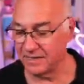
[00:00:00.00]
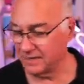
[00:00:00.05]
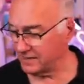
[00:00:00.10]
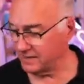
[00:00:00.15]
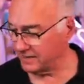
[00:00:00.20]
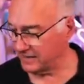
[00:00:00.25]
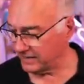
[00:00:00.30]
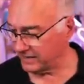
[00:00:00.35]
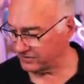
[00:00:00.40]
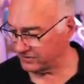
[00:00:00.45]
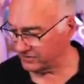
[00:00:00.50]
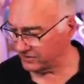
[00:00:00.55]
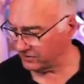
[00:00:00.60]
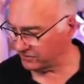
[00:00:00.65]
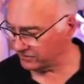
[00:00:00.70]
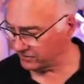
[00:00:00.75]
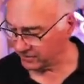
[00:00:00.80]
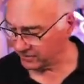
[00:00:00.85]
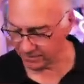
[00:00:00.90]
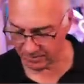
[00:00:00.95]
It actually looks
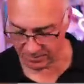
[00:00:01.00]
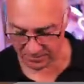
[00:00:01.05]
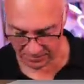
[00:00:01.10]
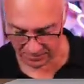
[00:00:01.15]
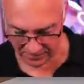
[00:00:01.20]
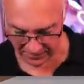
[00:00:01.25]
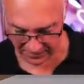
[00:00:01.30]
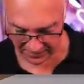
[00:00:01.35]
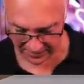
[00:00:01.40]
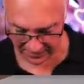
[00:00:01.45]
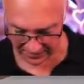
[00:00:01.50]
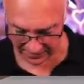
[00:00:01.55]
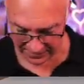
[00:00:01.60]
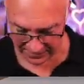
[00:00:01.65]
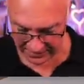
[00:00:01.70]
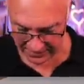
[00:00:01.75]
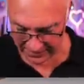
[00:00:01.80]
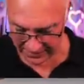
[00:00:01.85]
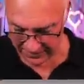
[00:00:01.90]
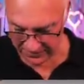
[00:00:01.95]
a little a little
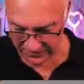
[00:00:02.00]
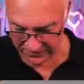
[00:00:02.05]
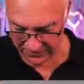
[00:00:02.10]
intense.